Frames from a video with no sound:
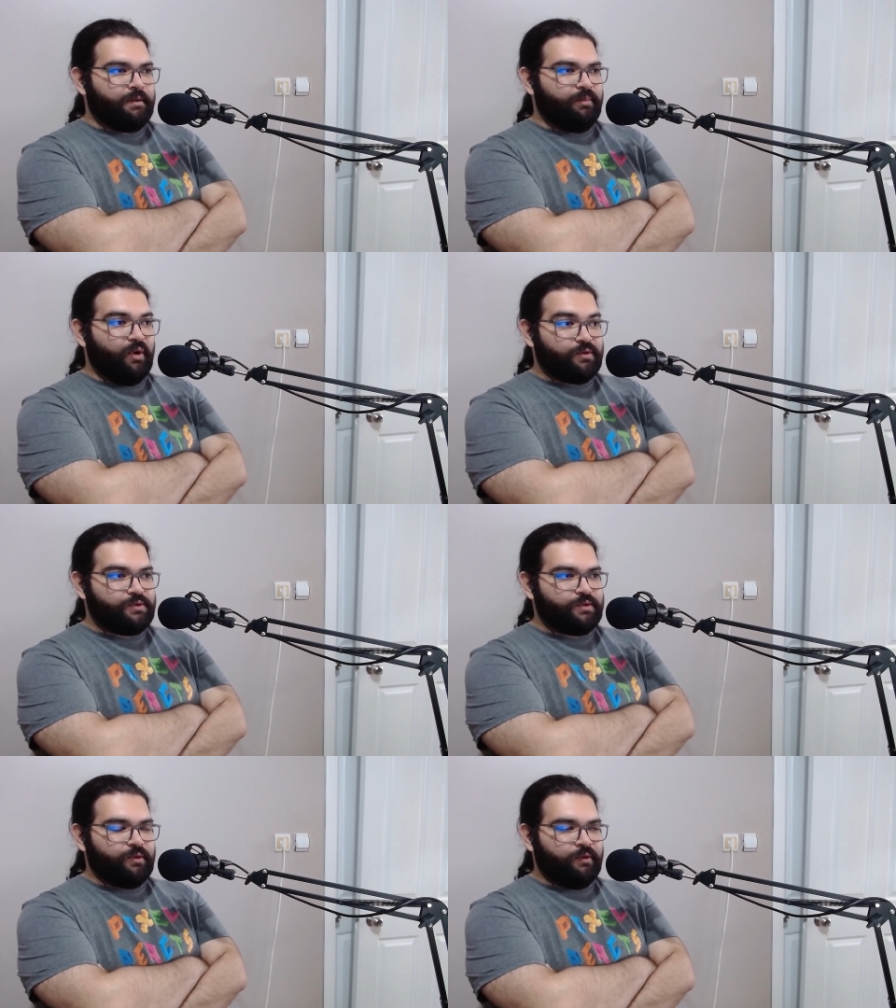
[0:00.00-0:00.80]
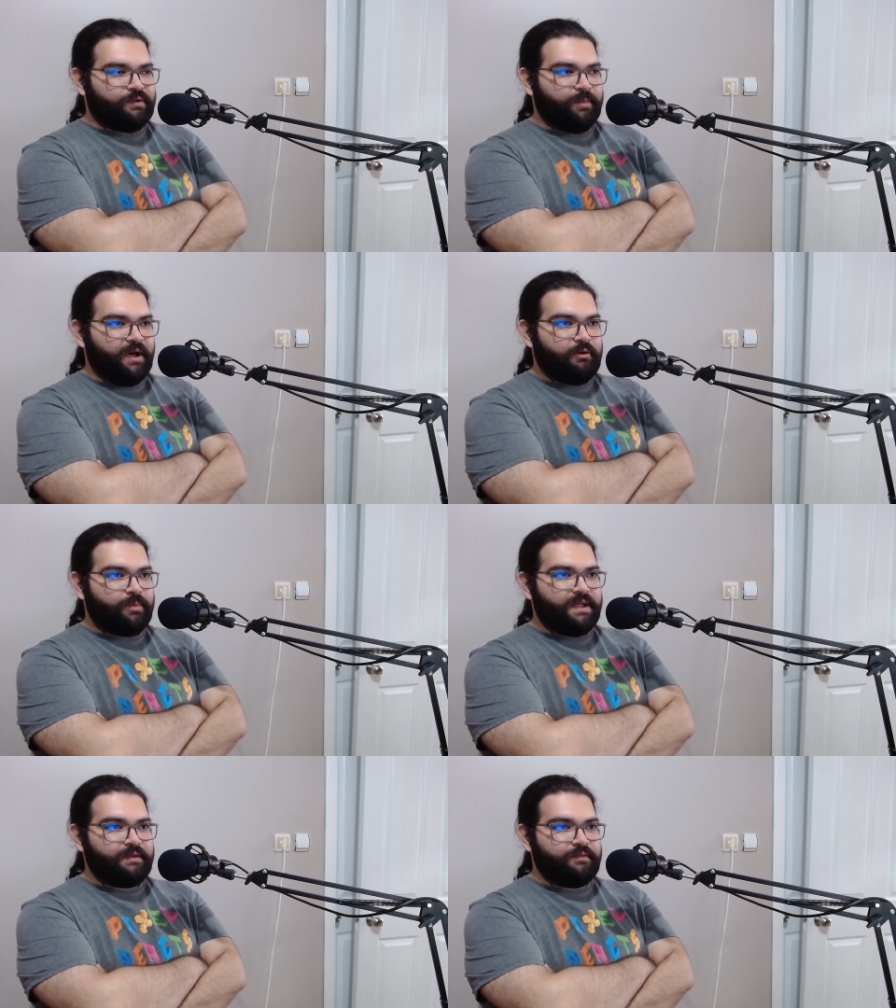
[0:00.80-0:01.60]
boss of the power
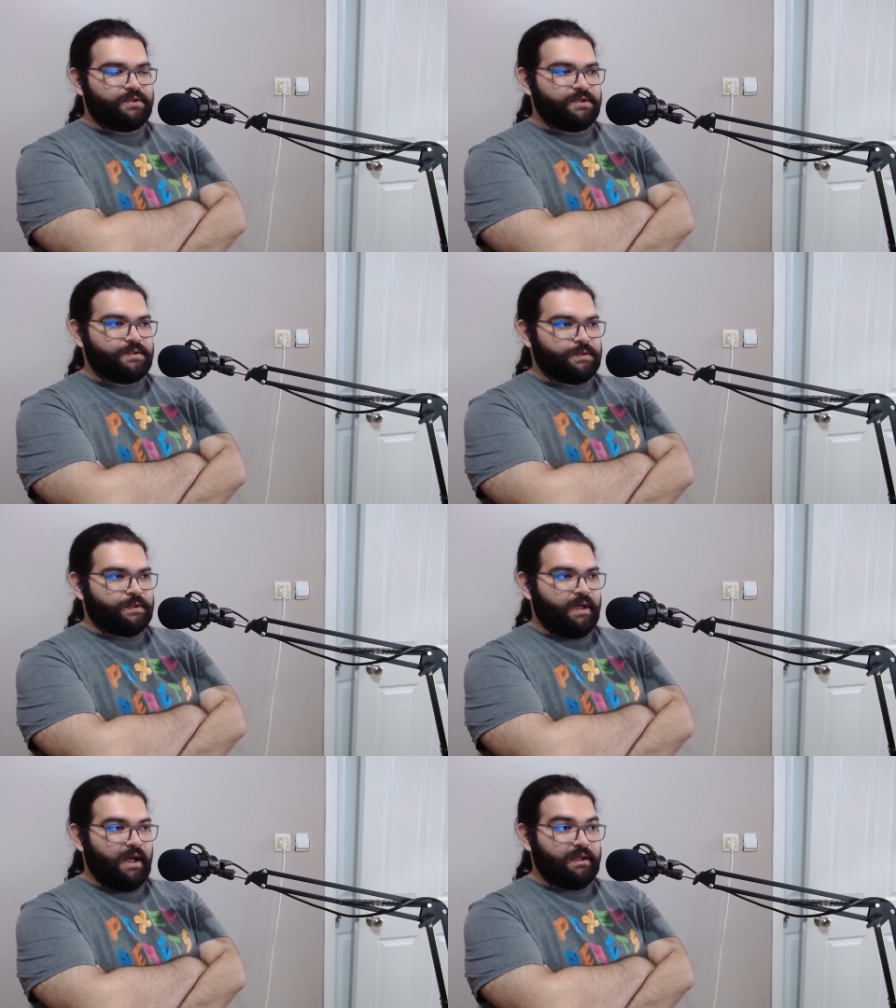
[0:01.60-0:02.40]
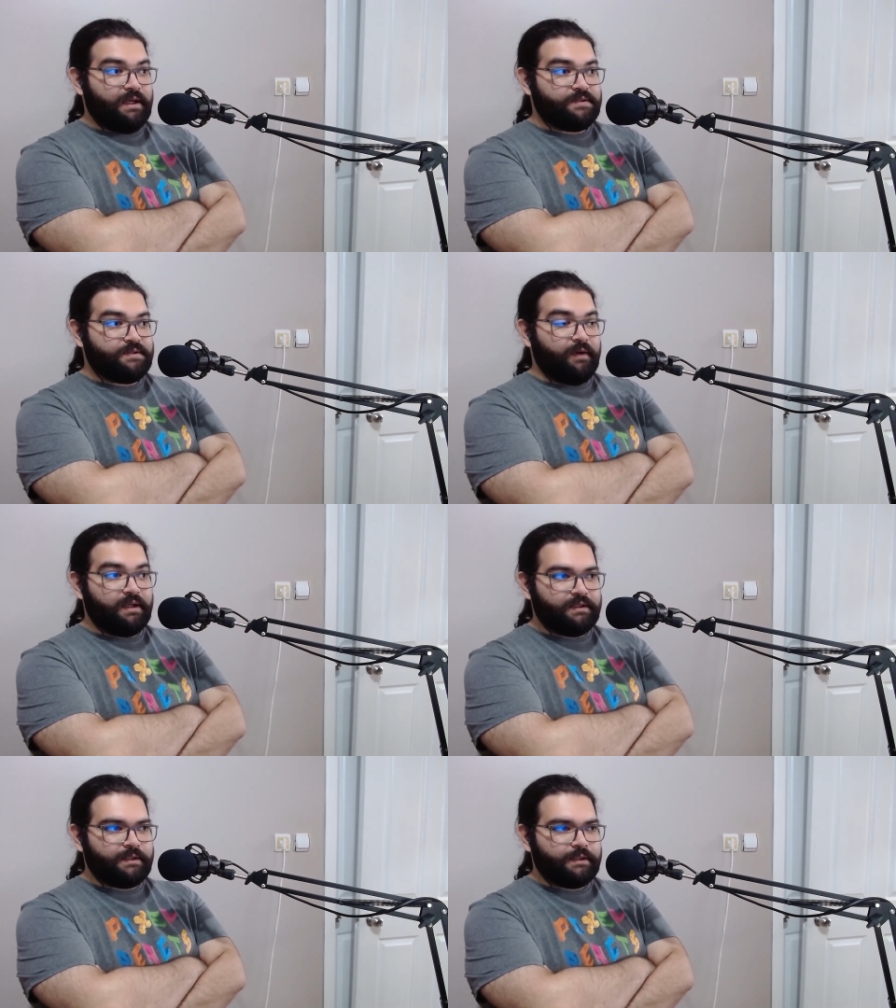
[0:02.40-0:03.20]
plant, which is Helge's father.